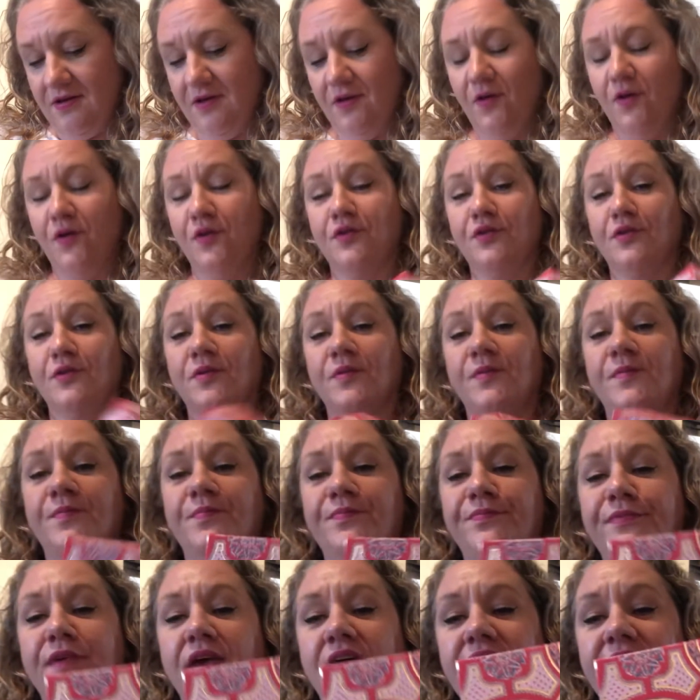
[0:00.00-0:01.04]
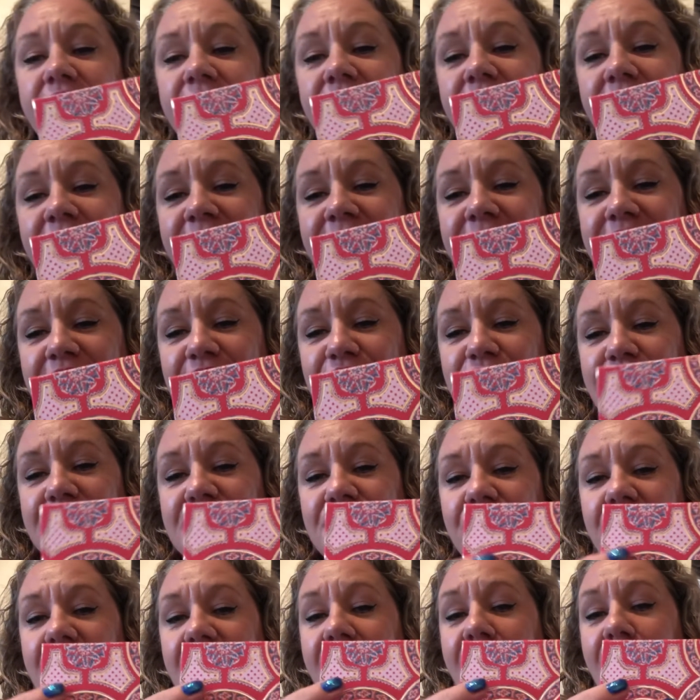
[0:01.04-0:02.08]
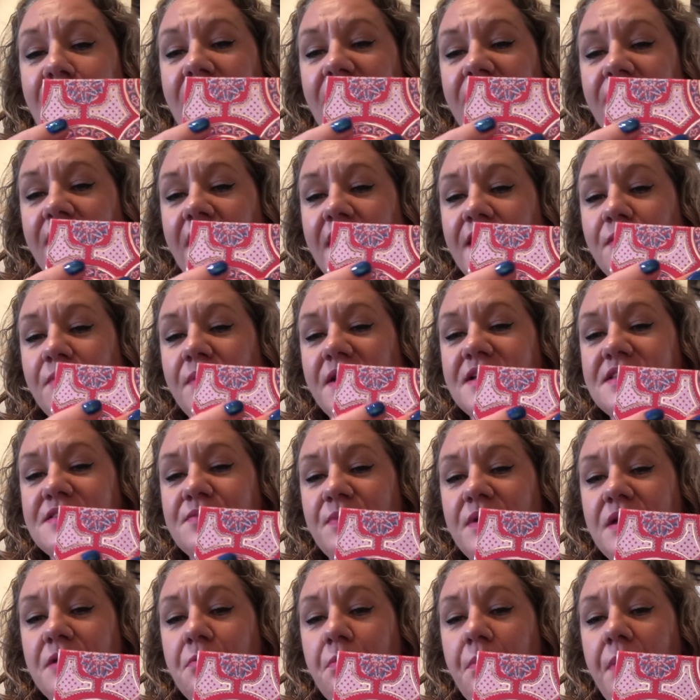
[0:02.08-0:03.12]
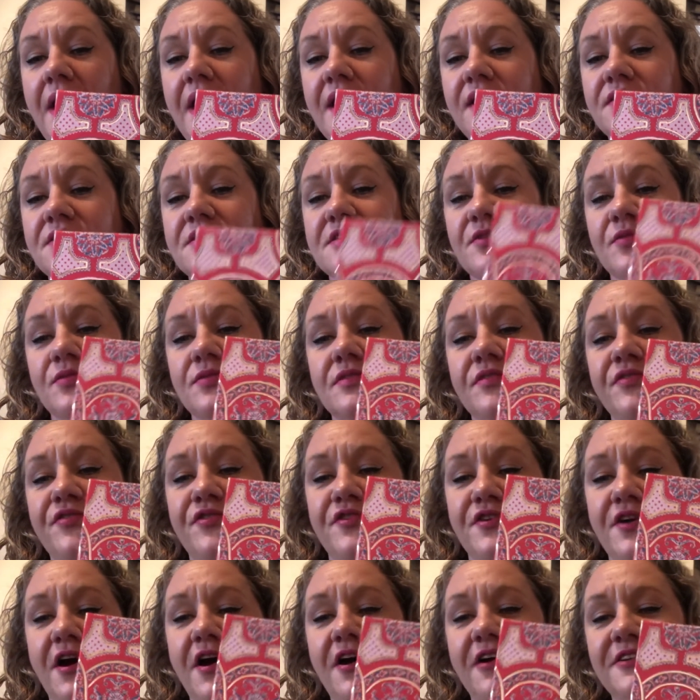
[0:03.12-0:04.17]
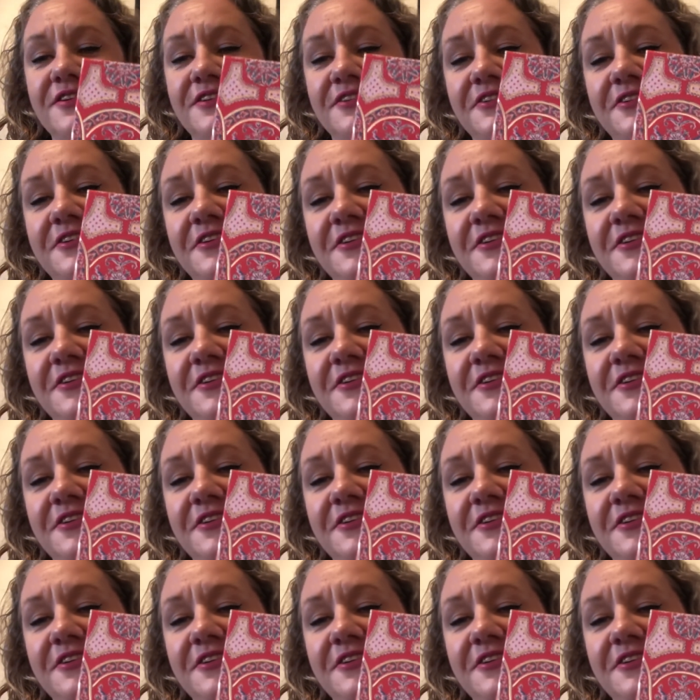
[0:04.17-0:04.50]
Although, is it just me? That reminds me of pants on the front.